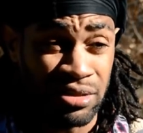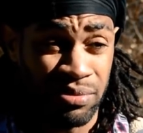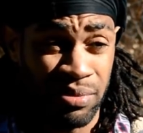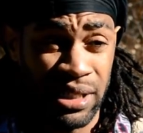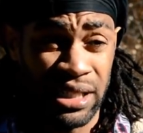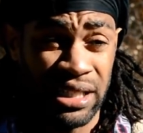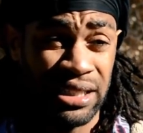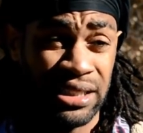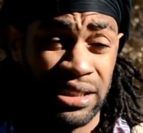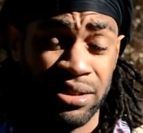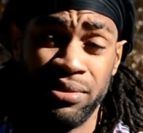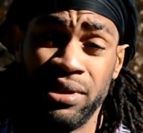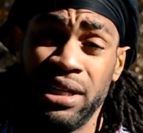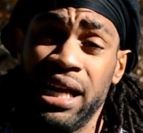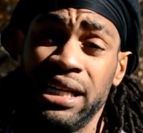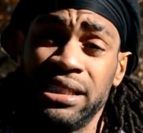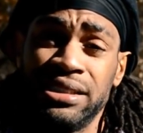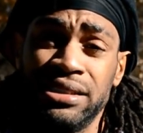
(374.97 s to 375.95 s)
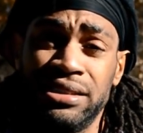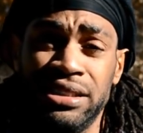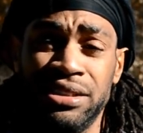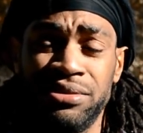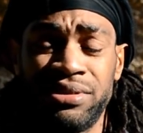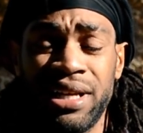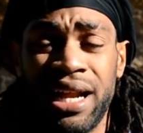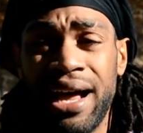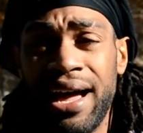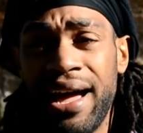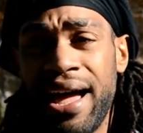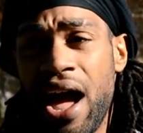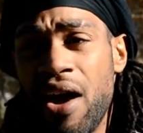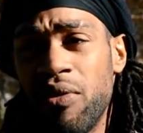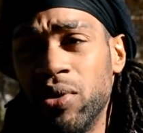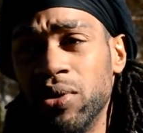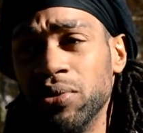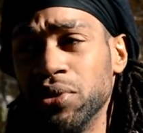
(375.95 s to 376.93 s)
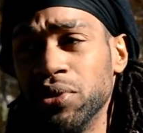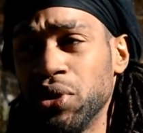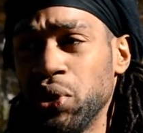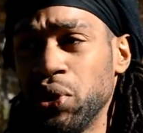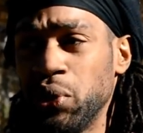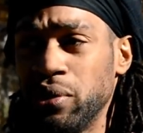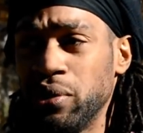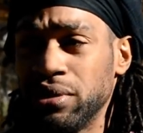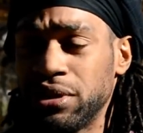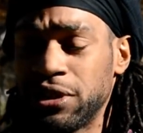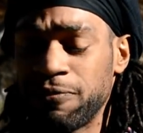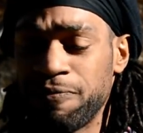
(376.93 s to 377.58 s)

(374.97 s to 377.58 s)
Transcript: because the relationships that I have with recruiters.